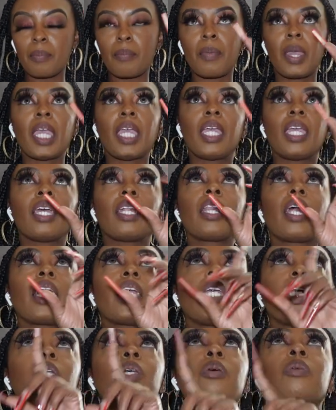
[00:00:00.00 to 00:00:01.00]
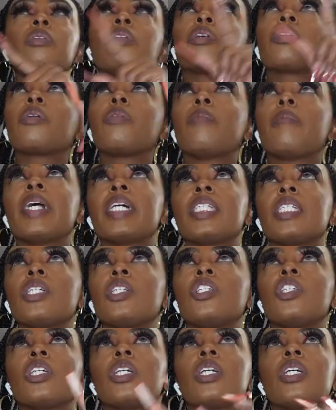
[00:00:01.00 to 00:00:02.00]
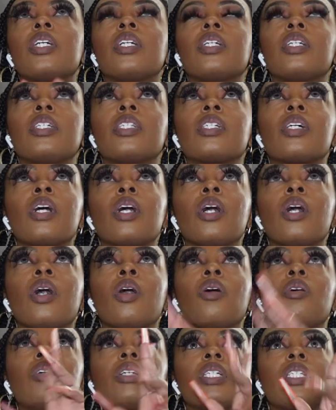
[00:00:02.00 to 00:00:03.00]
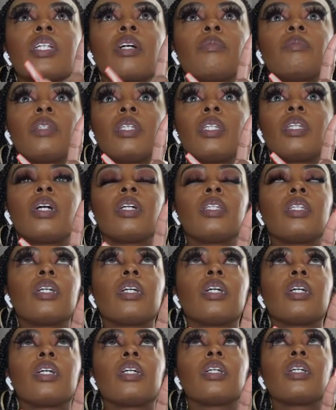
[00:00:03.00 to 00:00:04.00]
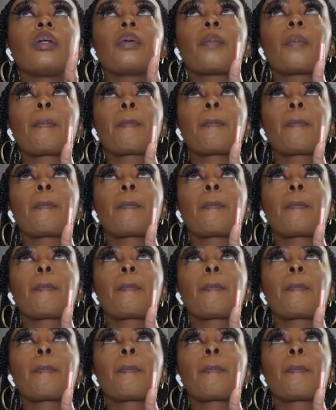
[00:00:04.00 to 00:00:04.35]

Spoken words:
make it like cute little messages or something on there,